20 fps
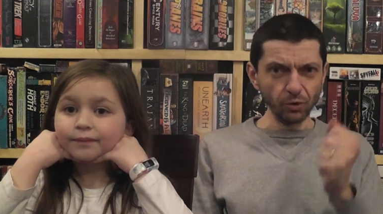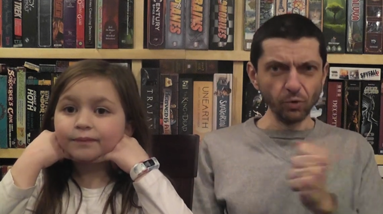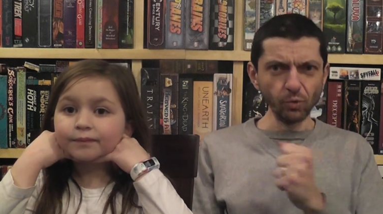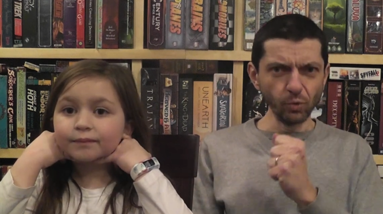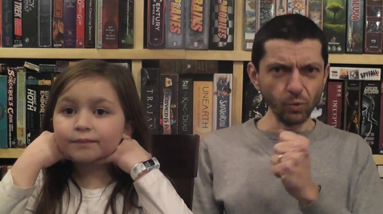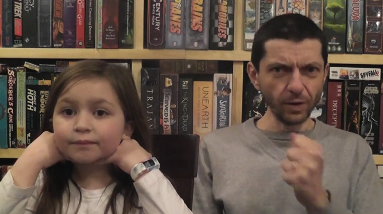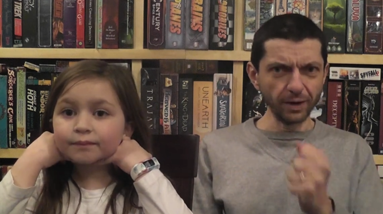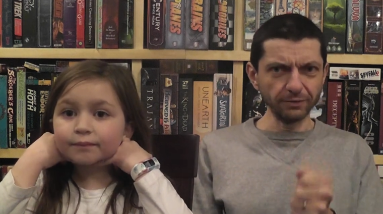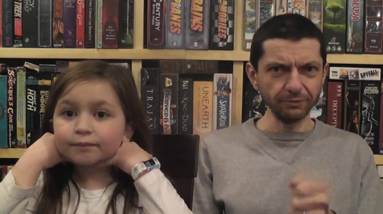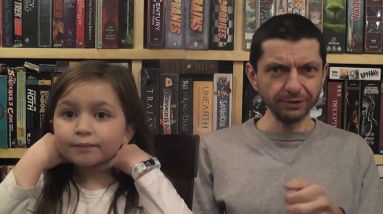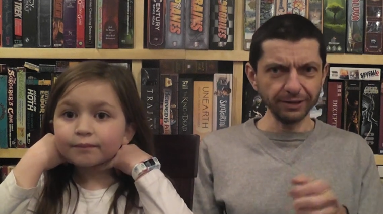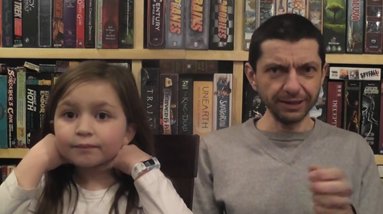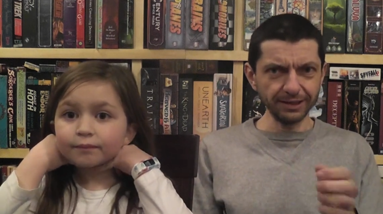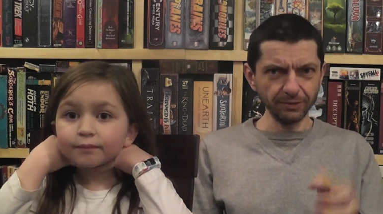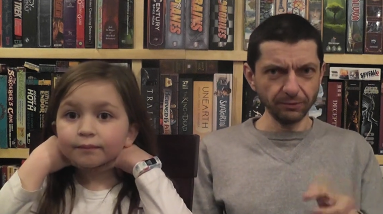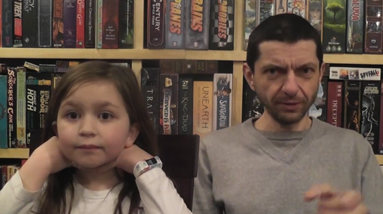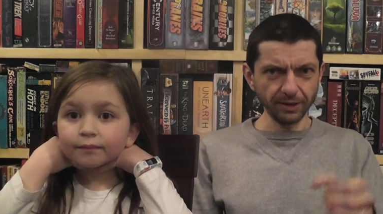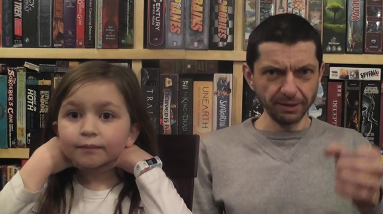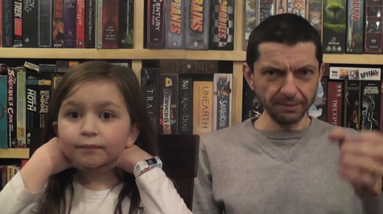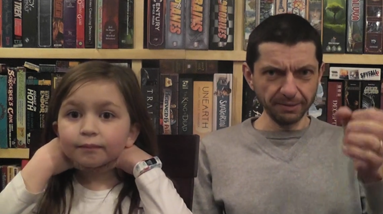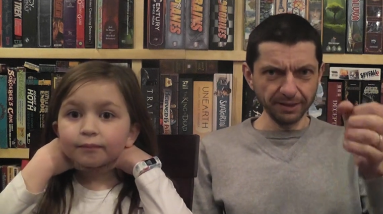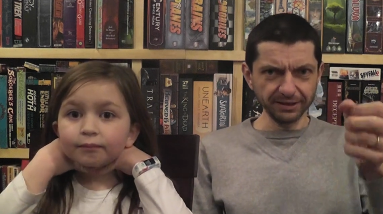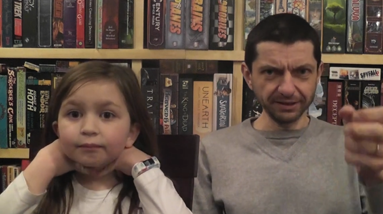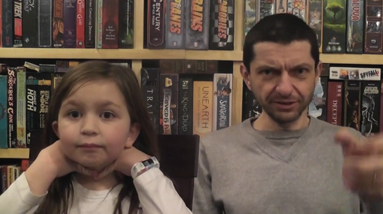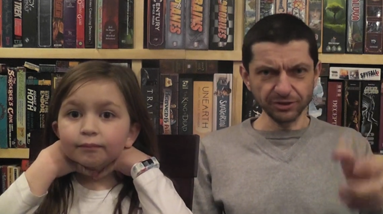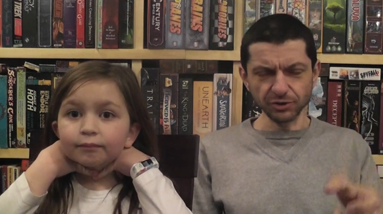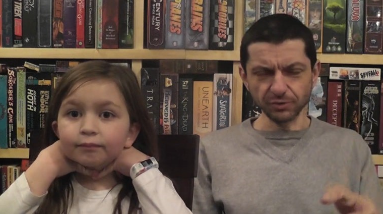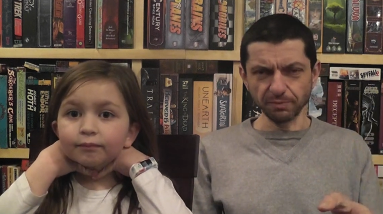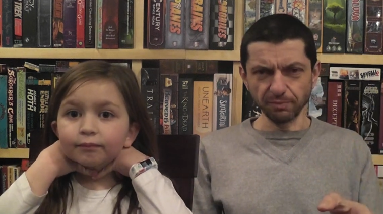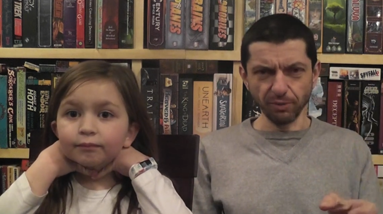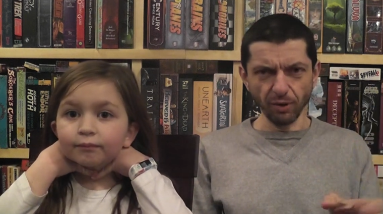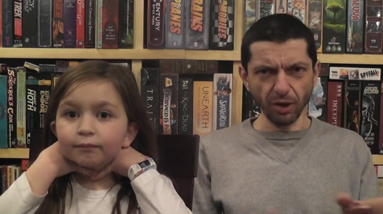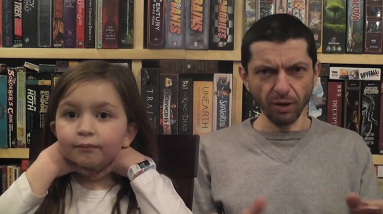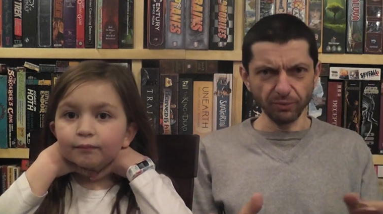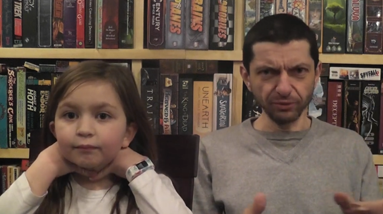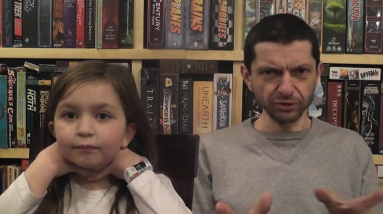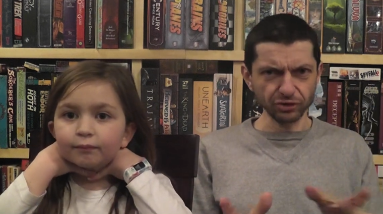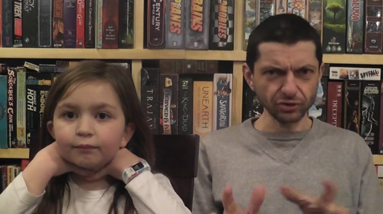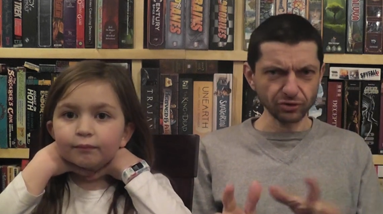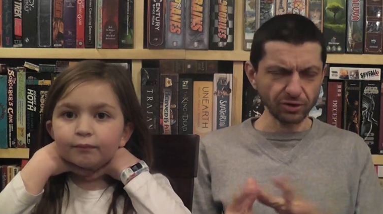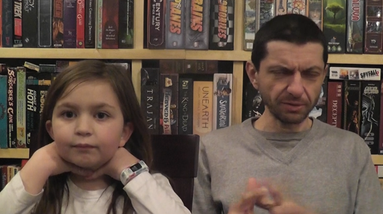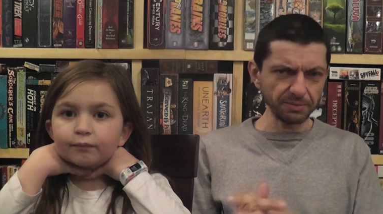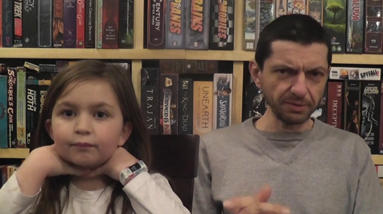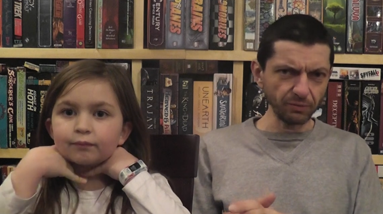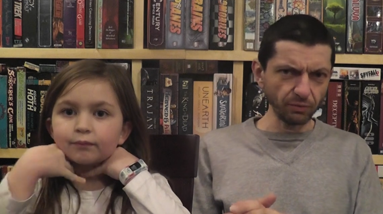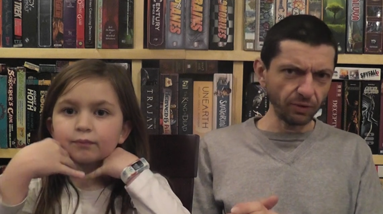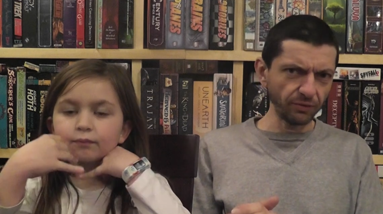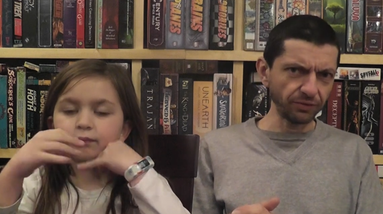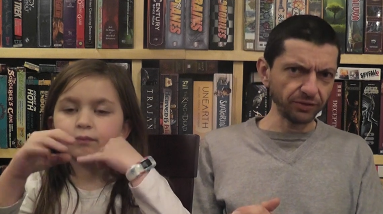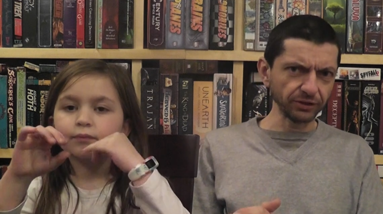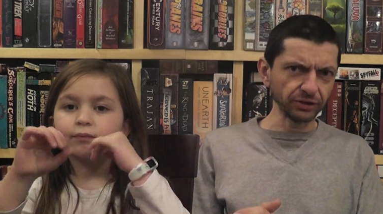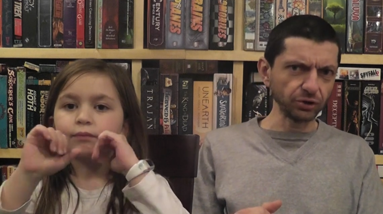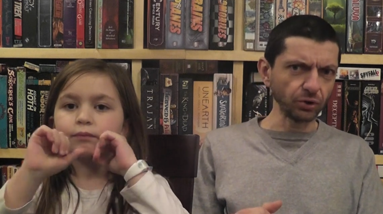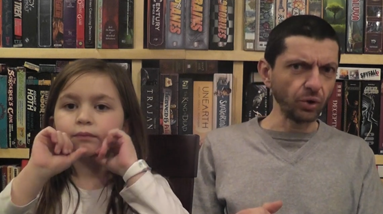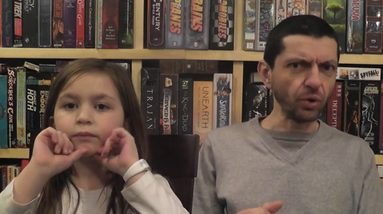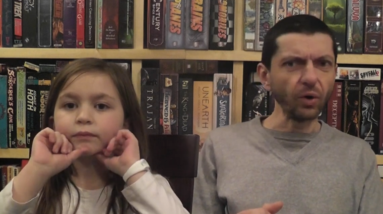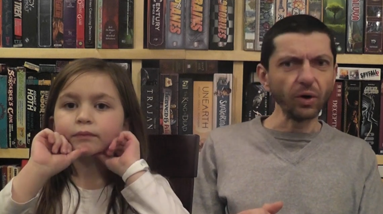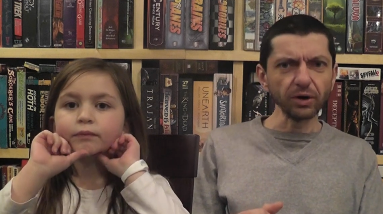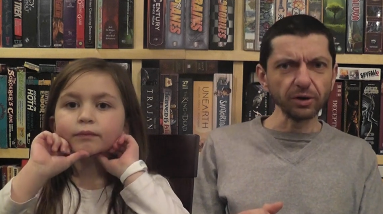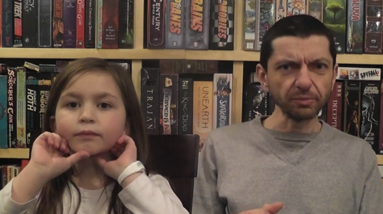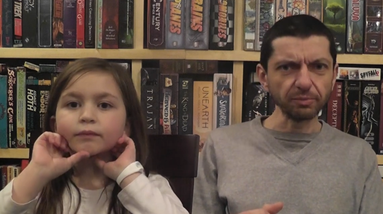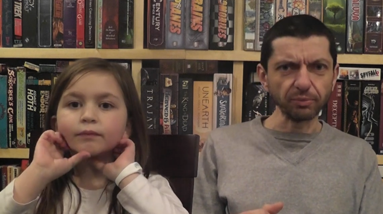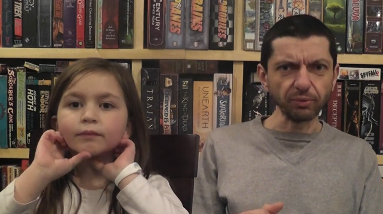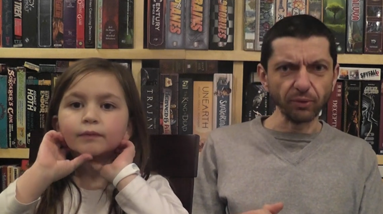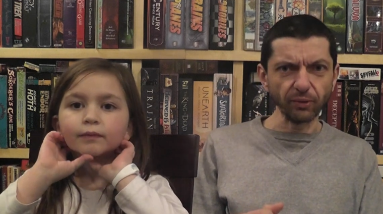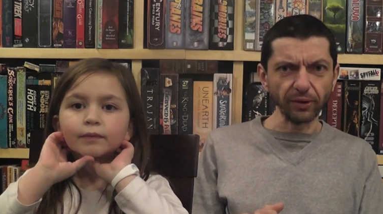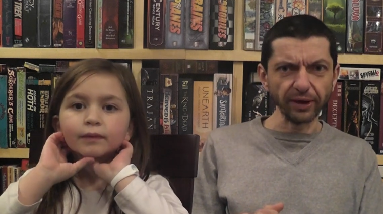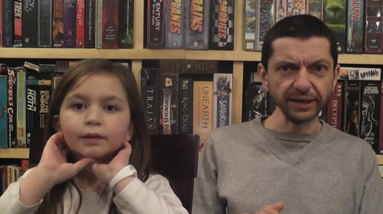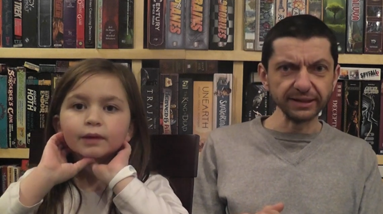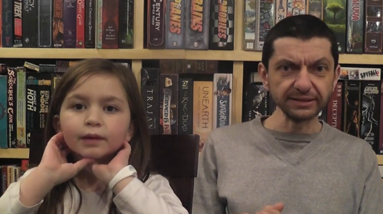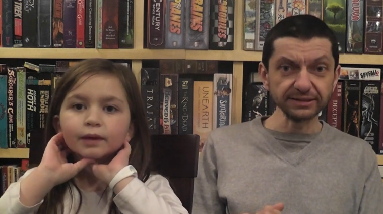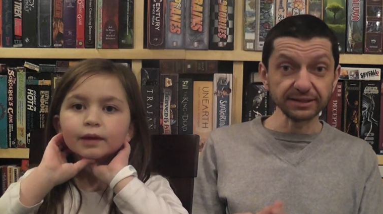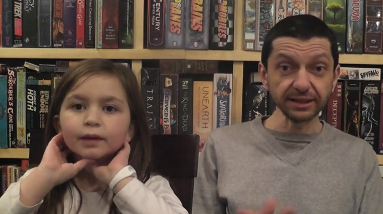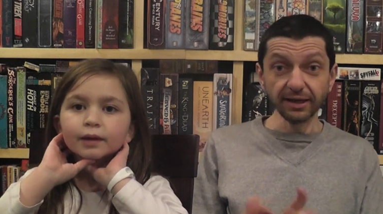Speaker 1: ooh, I really want to make this ball, which is going to be worth a ton of points.